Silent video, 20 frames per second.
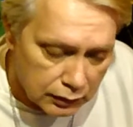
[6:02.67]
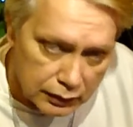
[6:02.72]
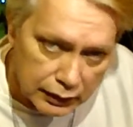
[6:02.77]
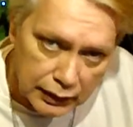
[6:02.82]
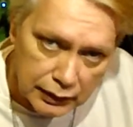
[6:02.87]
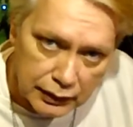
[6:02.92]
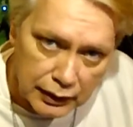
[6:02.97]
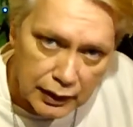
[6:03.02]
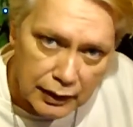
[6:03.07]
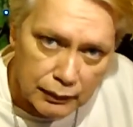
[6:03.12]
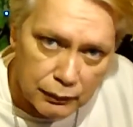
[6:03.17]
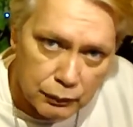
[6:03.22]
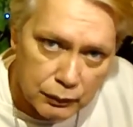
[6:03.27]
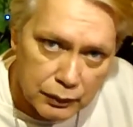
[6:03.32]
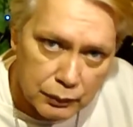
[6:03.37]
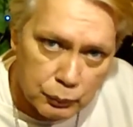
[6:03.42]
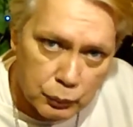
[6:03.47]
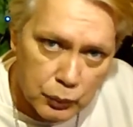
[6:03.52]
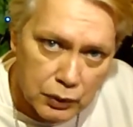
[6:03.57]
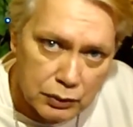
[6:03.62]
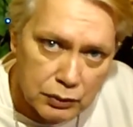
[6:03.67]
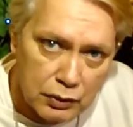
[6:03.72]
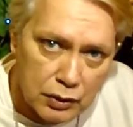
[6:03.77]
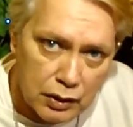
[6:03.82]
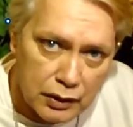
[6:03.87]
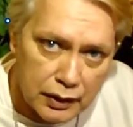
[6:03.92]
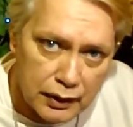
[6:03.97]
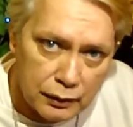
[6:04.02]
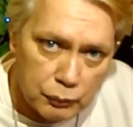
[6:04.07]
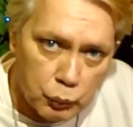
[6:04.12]
Right now, we're
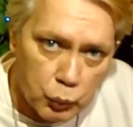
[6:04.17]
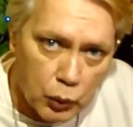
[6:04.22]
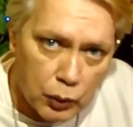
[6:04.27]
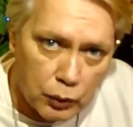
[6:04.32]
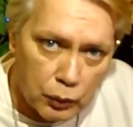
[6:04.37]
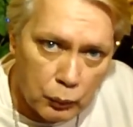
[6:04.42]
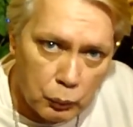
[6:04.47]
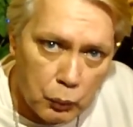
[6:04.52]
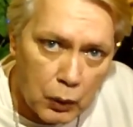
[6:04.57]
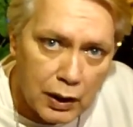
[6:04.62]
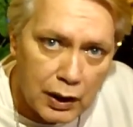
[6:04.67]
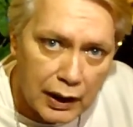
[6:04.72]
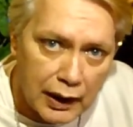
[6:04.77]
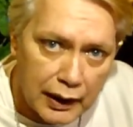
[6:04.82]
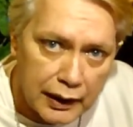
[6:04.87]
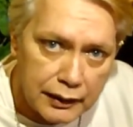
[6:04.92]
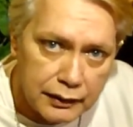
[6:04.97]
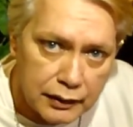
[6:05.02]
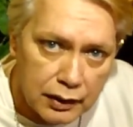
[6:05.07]
looking worldwide,